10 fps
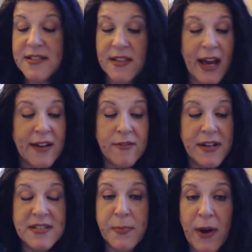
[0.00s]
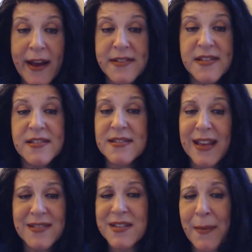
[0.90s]
There's a lot of great surprises,
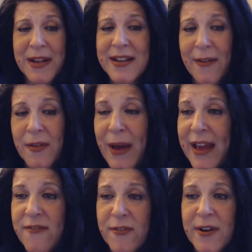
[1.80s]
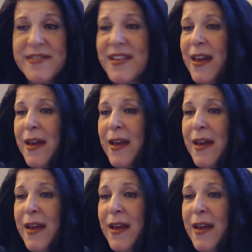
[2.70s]
things coming down the pike for us,